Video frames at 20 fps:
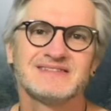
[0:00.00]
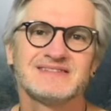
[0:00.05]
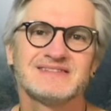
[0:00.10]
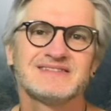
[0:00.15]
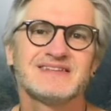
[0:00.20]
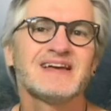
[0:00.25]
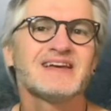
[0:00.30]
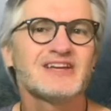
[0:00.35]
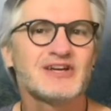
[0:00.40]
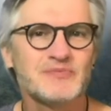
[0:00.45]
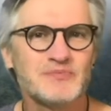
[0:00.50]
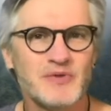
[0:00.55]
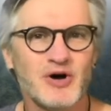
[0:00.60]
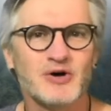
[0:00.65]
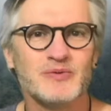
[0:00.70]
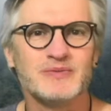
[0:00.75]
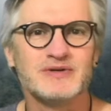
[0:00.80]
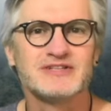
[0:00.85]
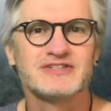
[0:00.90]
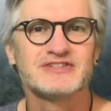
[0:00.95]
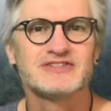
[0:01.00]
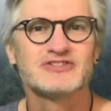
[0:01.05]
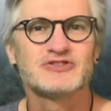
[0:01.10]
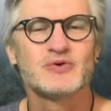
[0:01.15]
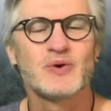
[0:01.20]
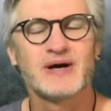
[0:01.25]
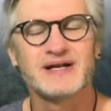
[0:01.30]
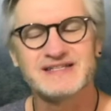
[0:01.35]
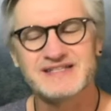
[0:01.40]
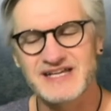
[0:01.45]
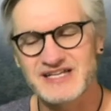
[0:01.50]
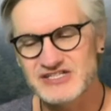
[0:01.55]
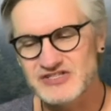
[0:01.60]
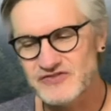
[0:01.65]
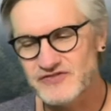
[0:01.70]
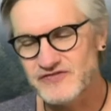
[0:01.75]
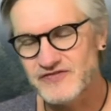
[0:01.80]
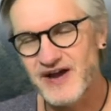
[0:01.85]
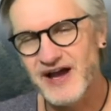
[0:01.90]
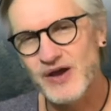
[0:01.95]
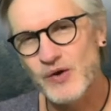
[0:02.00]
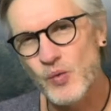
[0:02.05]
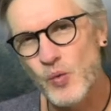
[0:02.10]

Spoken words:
take a moment to identify